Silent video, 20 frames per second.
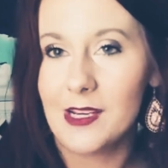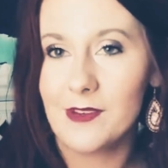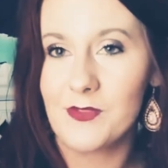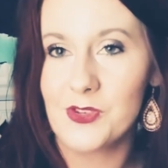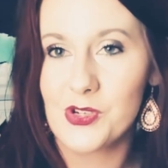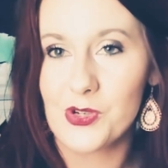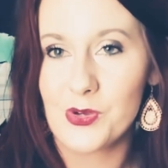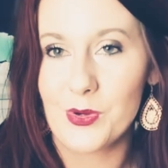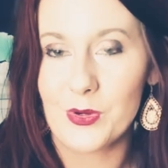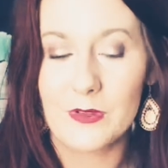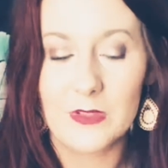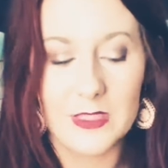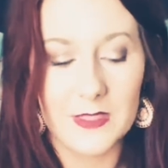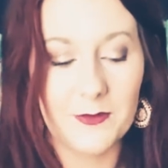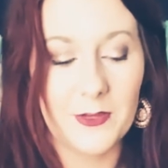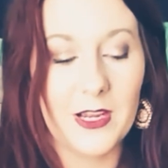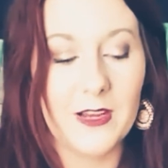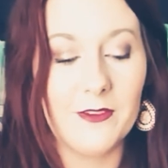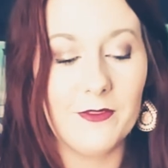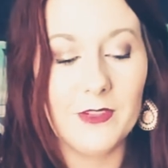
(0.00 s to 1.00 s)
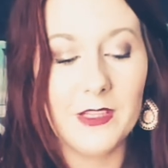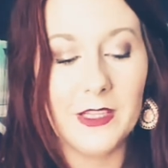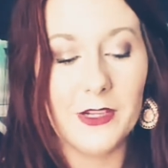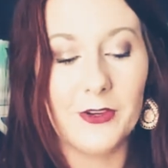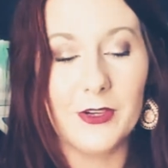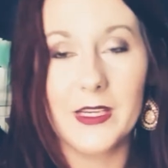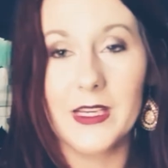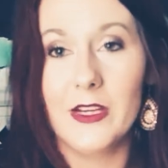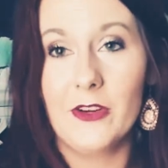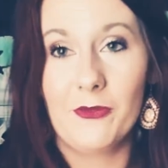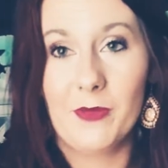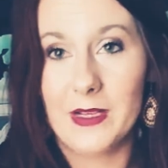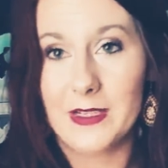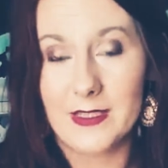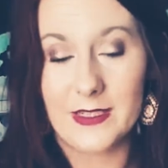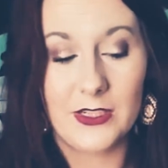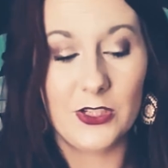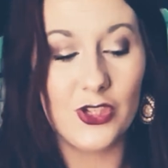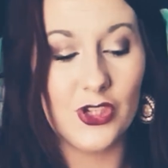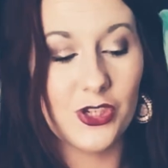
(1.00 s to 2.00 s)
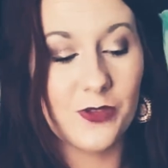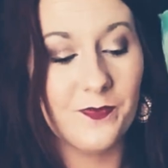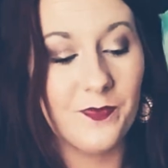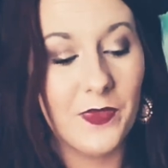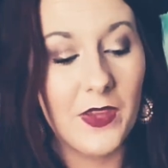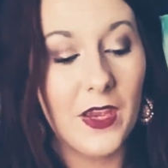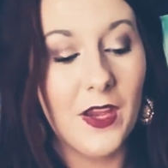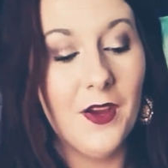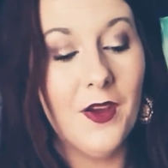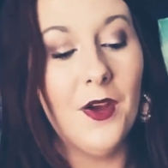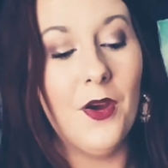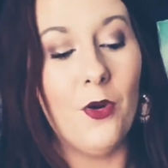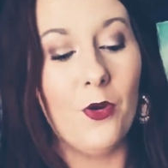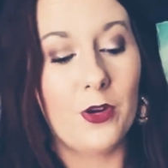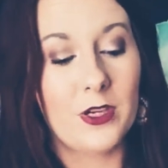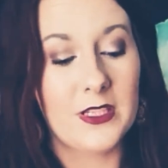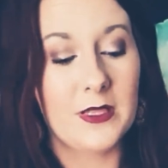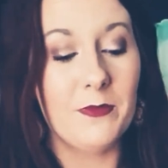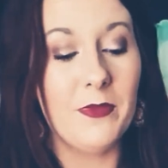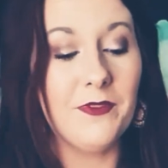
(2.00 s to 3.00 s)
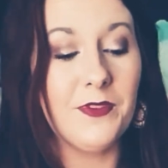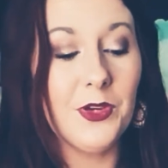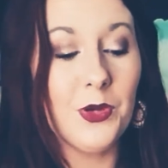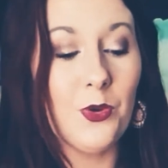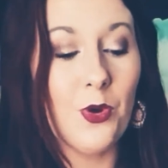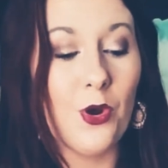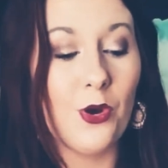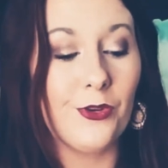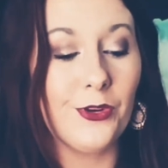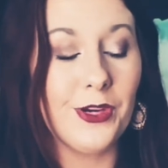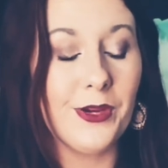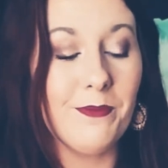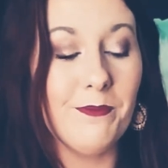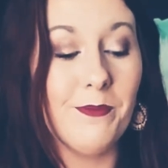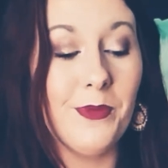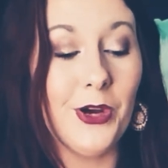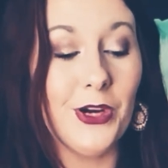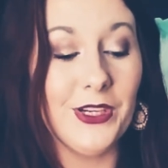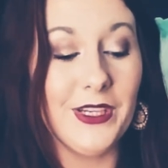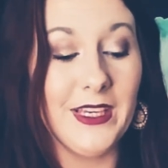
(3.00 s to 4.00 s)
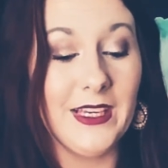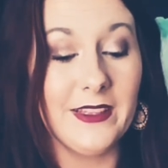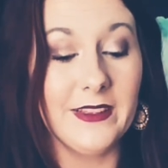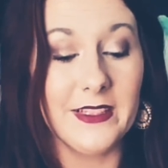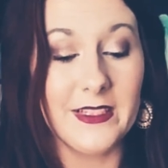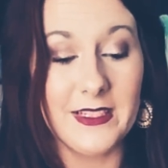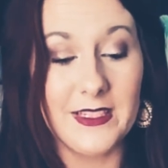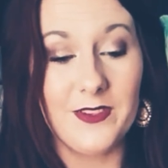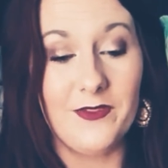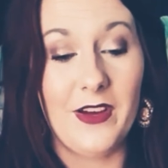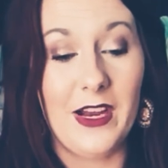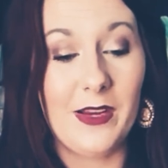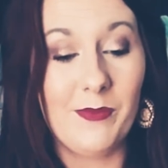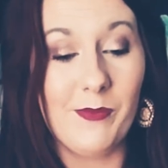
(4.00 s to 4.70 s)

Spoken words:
of truth, some kind of clarity or message. Or some of you are embodying this divine